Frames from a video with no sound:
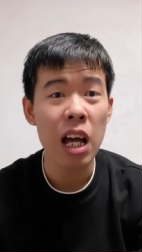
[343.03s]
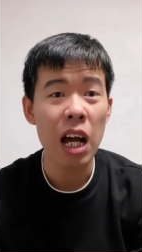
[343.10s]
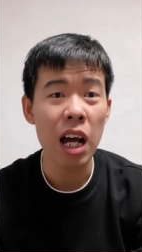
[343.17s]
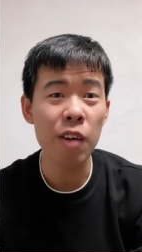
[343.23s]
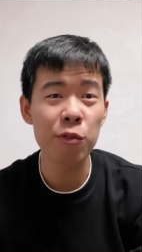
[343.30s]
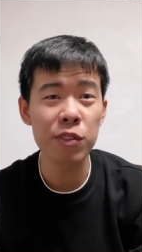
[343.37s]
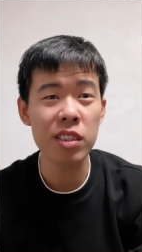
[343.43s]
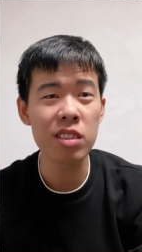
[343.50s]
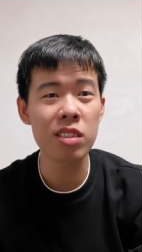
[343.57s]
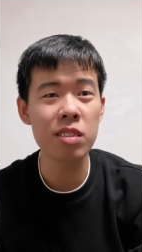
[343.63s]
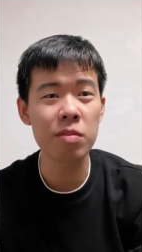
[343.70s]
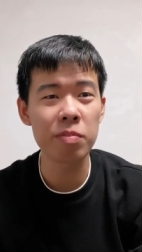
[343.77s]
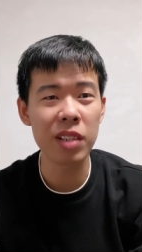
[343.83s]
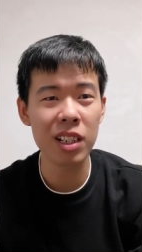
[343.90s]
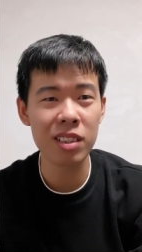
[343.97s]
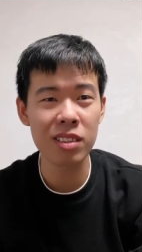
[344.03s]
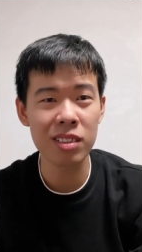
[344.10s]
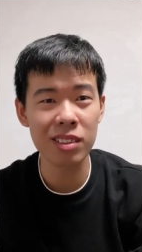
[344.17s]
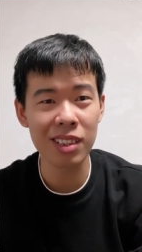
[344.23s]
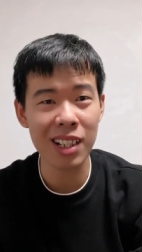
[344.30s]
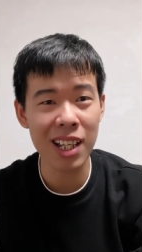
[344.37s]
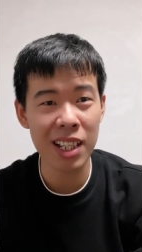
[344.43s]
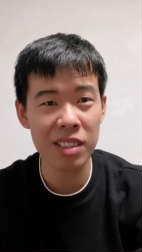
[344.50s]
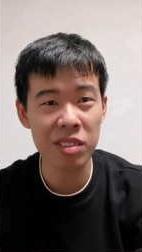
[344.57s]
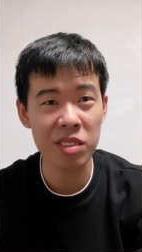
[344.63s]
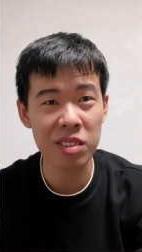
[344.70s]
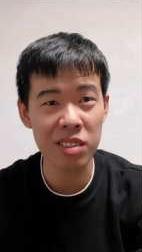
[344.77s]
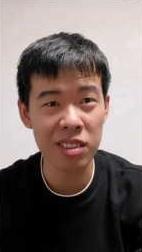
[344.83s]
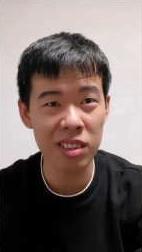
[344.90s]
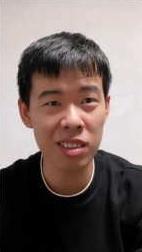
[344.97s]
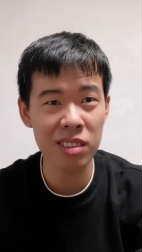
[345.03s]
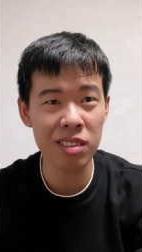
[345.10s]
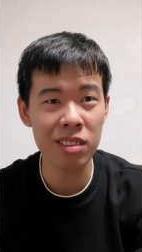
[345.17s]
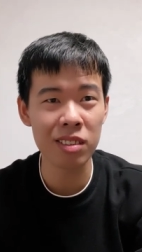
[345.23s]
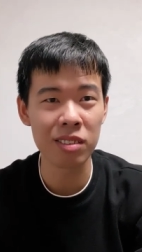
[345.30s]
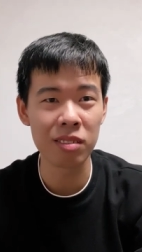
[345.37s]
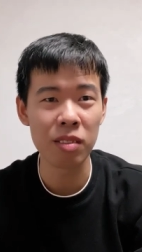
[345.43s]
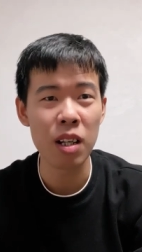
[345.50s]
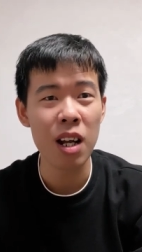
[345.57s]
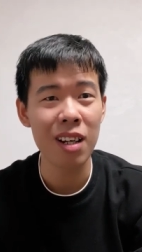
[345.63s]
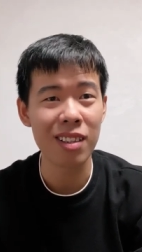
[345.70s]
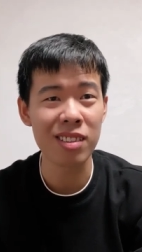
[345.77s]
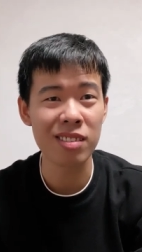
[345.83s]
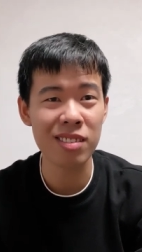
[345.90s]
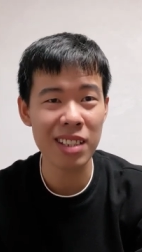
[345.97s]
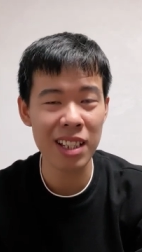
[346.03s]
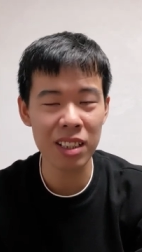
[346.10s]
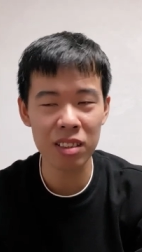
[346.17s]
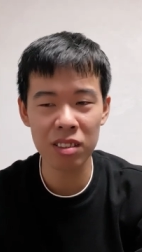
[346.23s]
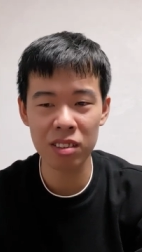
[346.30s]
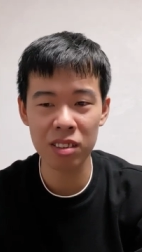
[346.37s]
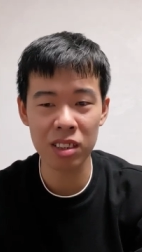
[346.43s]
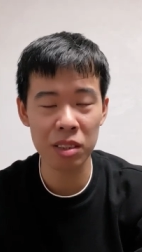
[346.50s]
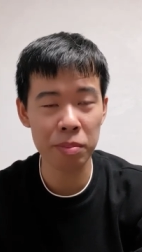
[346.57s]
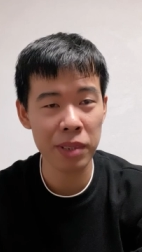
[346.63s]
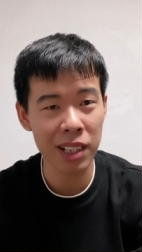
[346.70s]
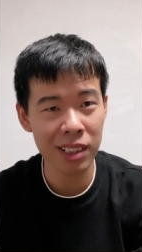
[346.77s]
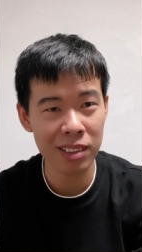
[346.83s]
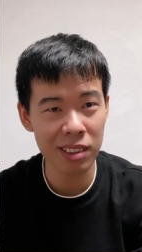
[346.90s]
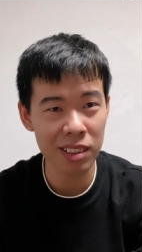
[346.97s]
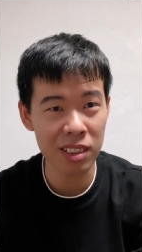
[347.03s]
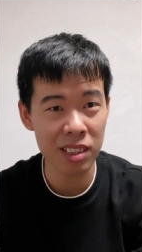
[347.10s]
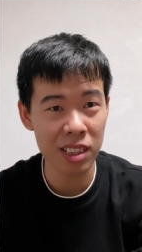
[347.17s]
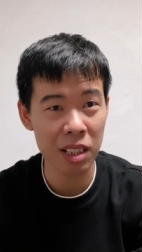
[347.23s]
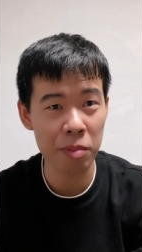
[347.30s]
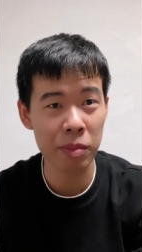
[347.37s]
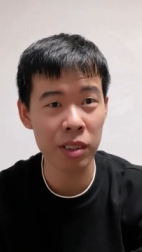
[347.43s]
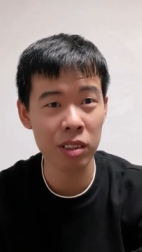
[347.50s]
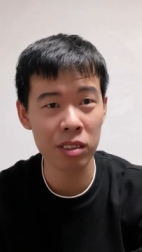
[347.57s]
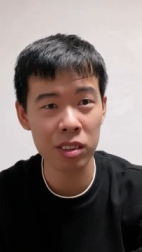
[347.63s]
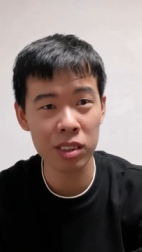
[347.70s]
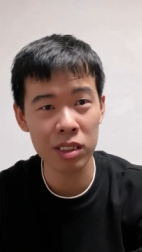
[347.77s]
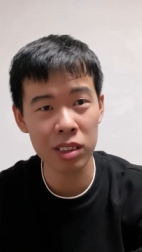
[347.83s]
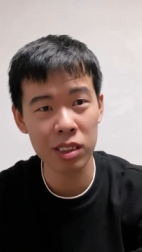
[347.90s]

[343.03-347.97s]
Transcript: After smart light system, the second depart is about